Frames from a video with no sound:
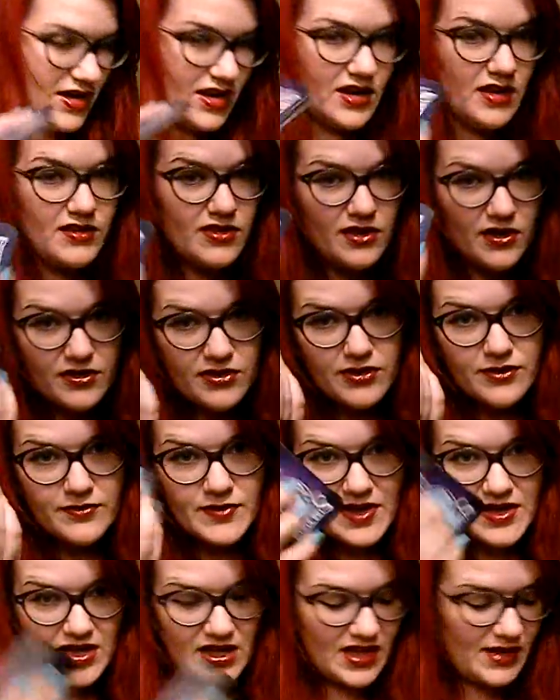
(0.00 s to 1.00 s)
And it's also
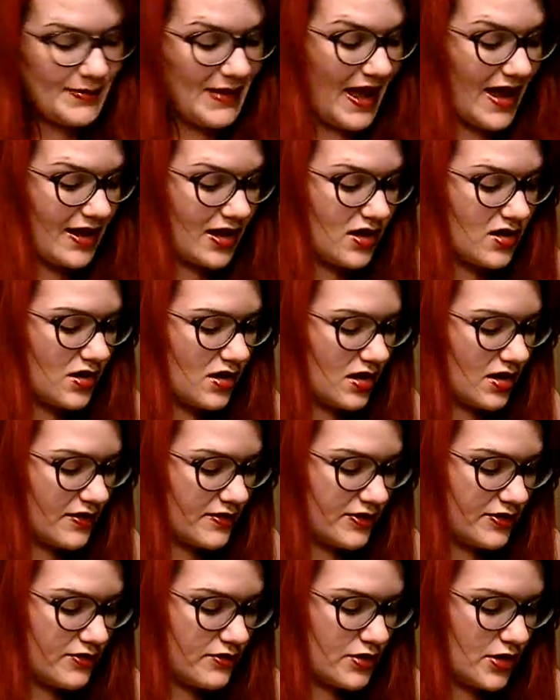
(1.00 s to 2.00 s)
fun to get a pack of
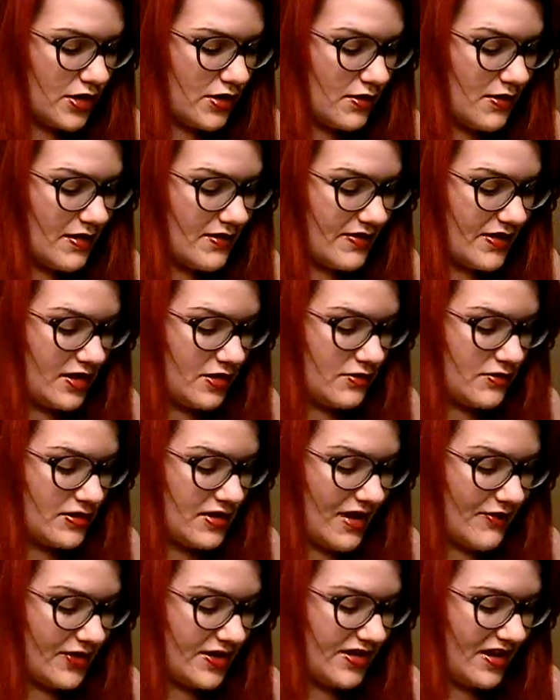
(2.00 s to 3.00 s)
cards.
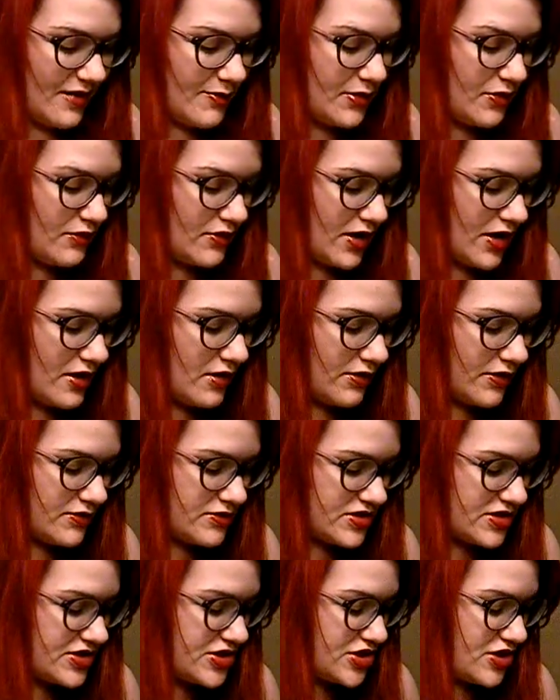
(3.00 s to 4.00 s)
Every time you go, you
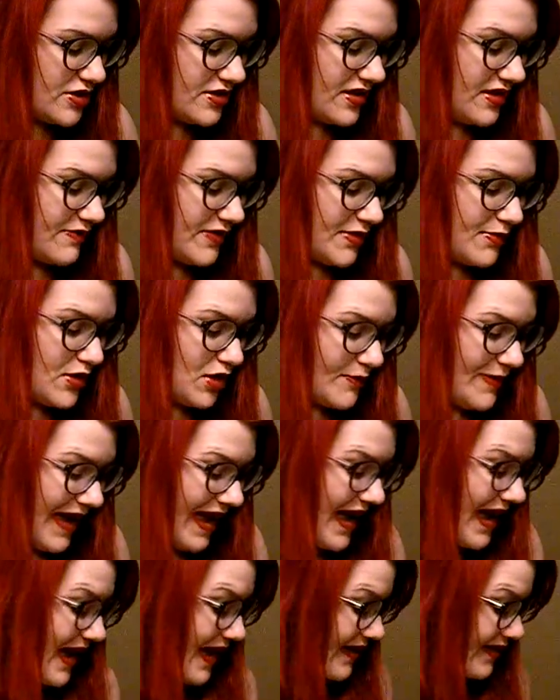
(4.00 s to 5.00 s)
just give them your
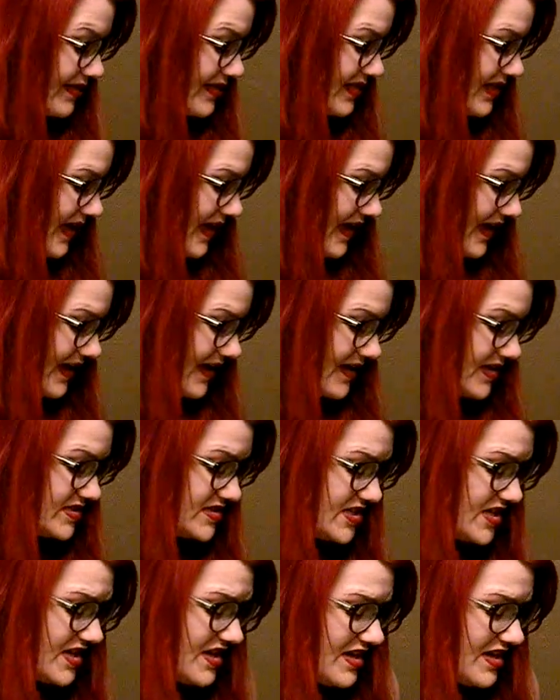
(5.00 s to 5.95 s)
pass, and